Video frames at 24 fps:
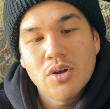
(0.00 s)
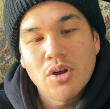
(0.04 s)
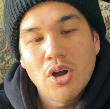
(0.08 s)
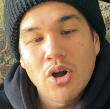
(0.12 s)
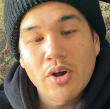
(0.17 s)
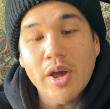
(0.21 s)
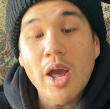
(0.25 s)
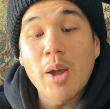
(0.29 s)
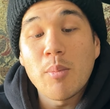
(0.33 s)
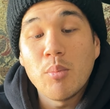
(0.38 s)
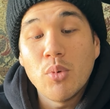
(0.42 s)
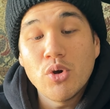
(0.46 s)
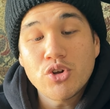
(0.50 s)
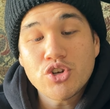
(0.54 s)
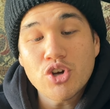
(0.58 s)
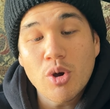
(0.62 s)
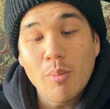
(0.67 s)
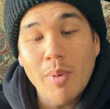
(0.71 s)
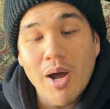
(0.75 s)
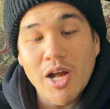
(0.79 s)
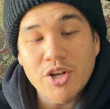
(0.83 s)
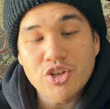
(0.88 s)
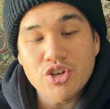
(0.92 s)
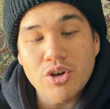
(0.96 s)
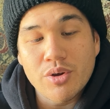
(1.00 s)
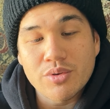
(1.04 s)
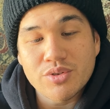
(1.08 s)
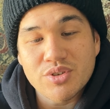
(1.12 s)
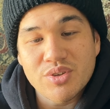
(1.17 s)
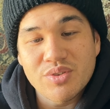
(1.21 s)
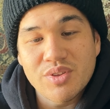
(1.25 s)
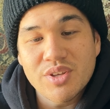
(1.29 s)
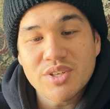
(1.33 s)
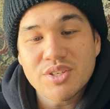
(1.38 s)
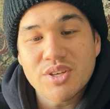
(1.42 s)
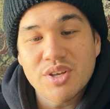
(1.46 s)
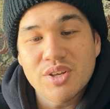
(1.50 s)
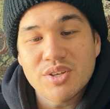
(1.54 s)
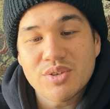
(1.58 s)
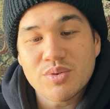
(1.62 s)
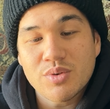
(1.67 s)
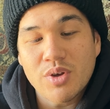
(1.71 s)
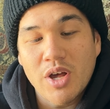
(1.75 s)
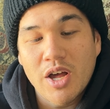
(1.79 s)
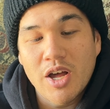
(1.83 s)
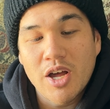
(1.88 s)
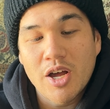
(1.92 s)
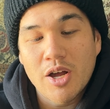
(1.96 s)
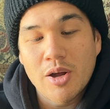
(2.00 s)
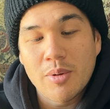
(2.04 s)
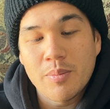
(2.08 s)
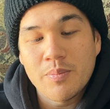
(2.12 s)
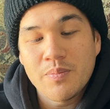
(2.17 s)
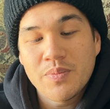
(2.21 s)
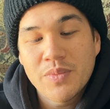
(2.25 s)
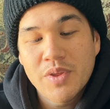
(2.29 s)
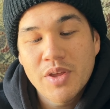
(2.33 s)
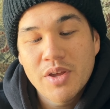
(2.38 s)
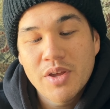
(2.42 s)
Okay, Mucho Macho. So this is, so